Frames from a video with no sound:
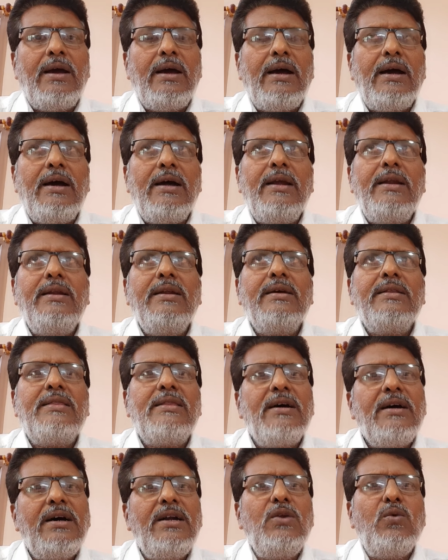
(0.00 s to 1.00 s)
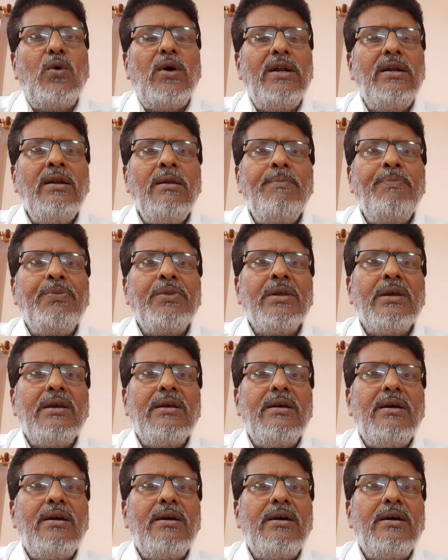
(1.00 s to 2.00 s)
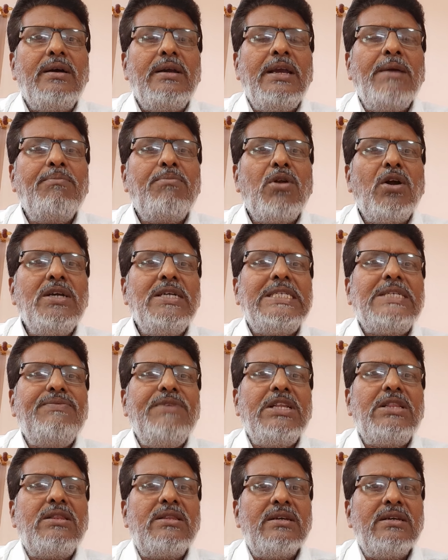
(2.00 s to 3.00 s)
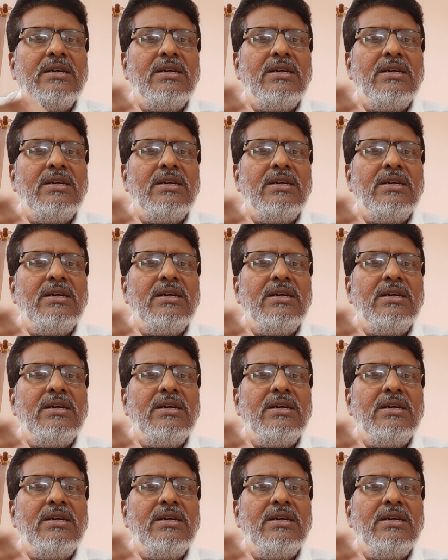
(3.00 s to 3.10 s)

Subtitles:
And the third one, employees with